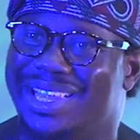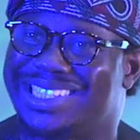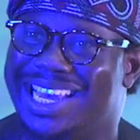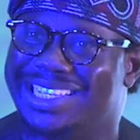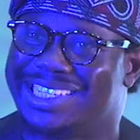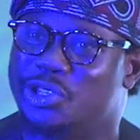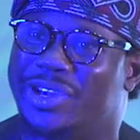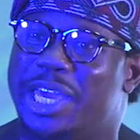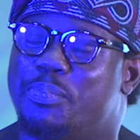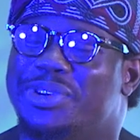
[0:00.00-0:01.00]
mentality, you
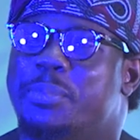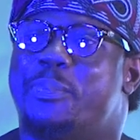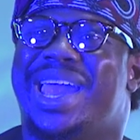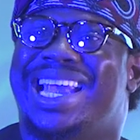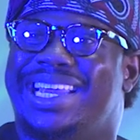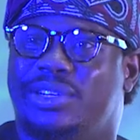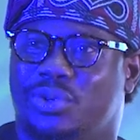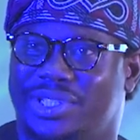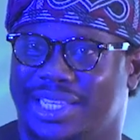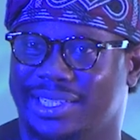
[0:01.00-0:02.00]
keep repelling
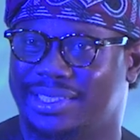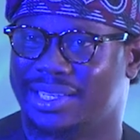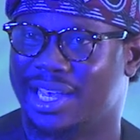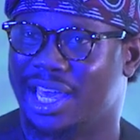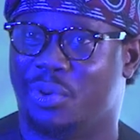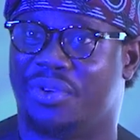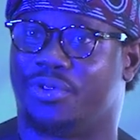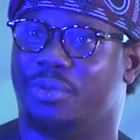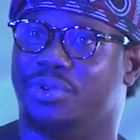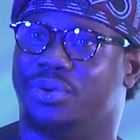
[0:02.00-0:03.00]
those things away
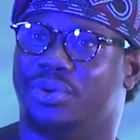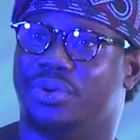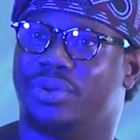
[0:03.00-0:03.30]
from you.